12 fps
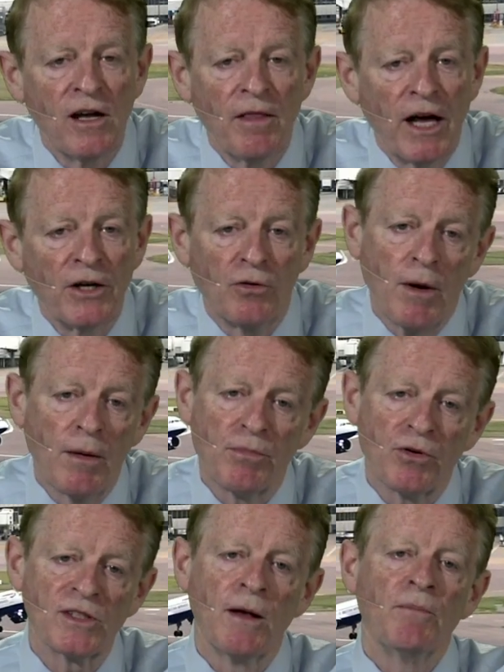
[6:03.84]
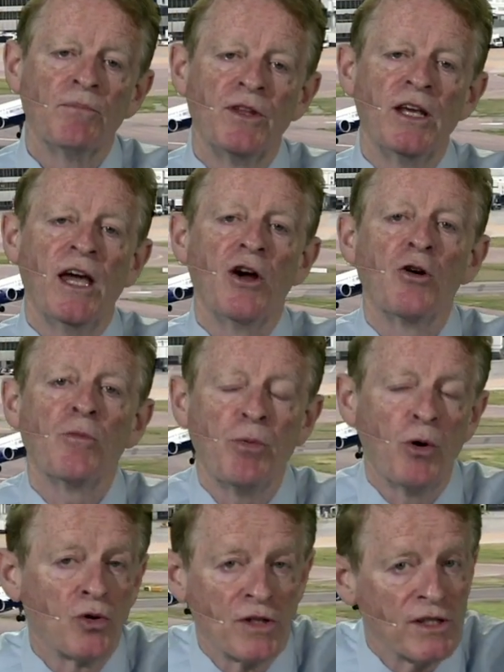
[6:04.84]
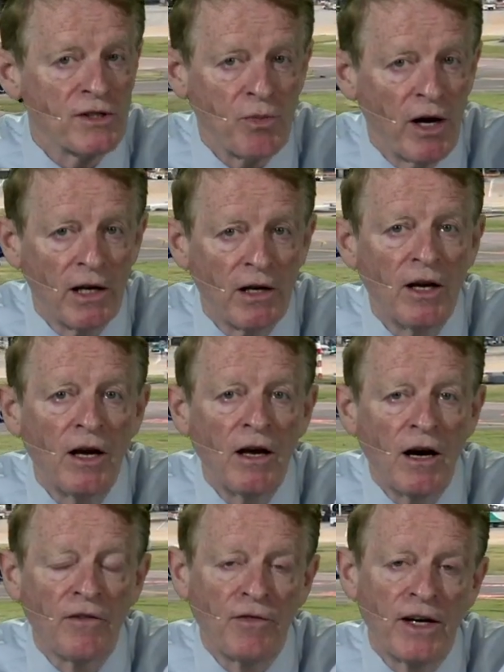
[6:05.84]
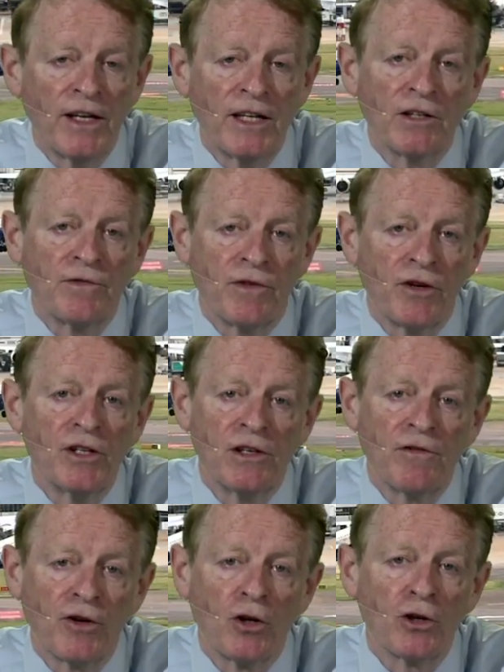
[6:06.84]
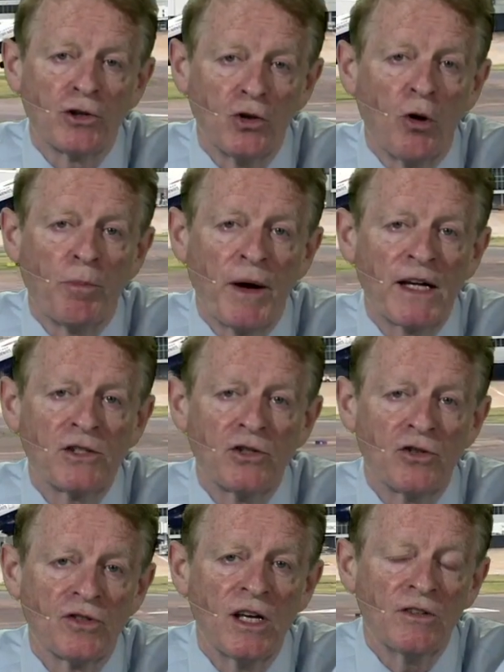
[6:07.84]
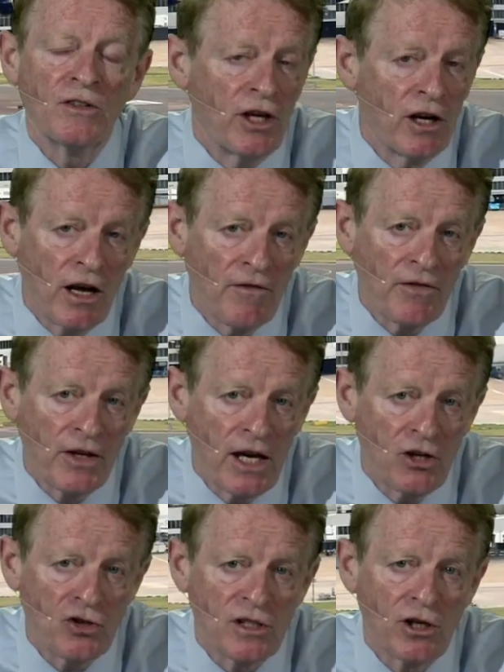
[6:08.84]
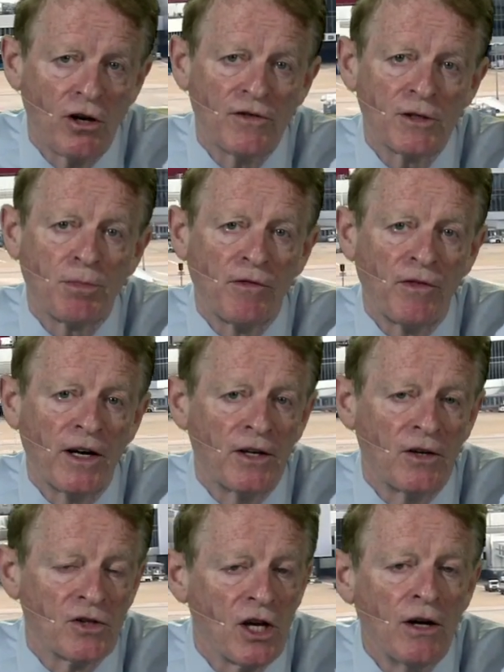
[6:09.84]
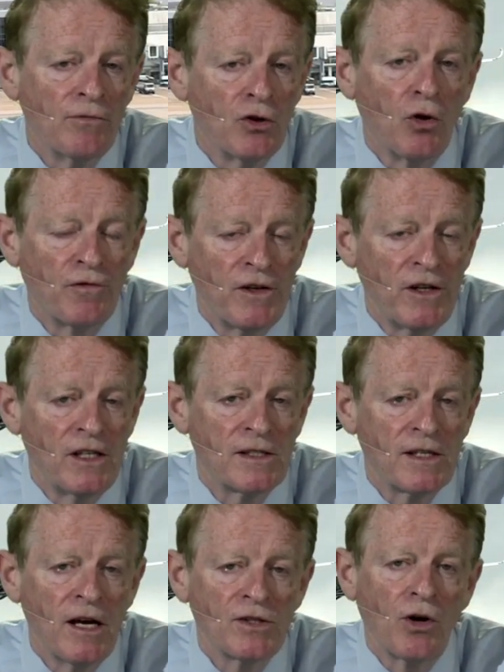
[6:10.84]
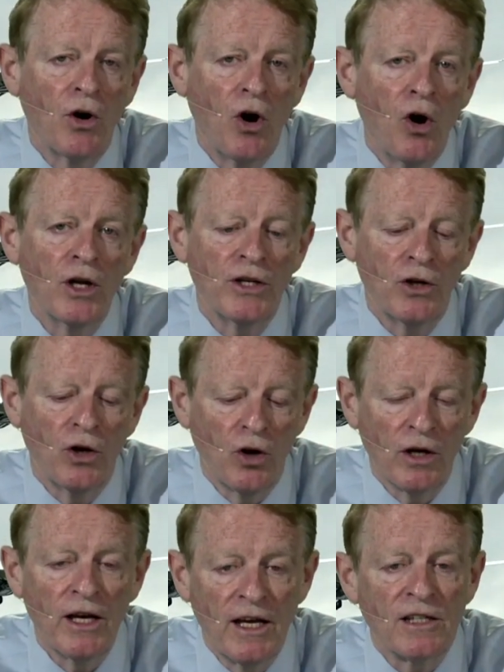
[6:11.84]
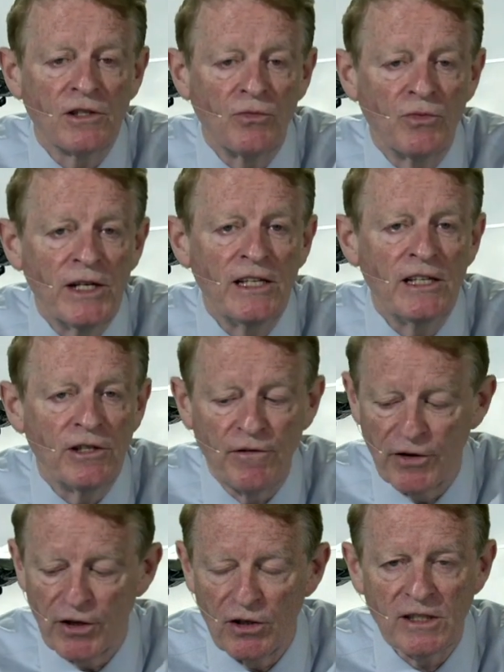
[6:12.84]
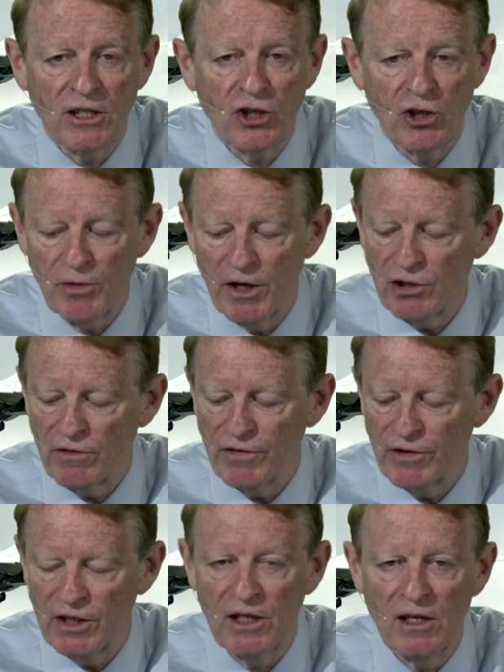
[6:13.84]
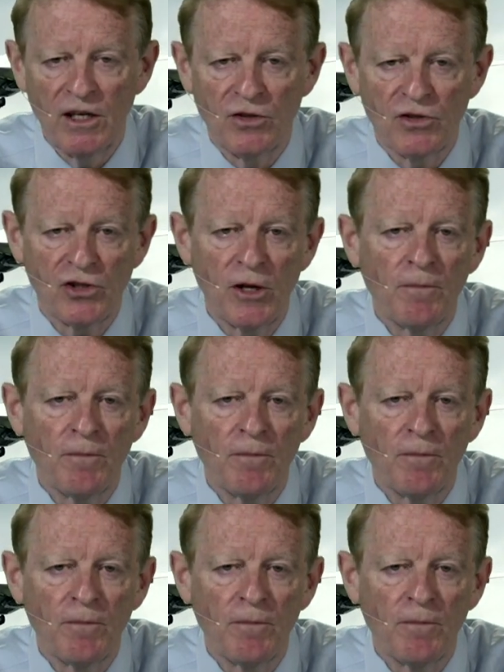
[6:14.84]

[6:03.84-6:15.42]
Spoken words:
And remember, the airports as well are finding it very difficult. No passengers, the air navigation service providers, no fees. So all in all, it's a really difficult situation for the industry.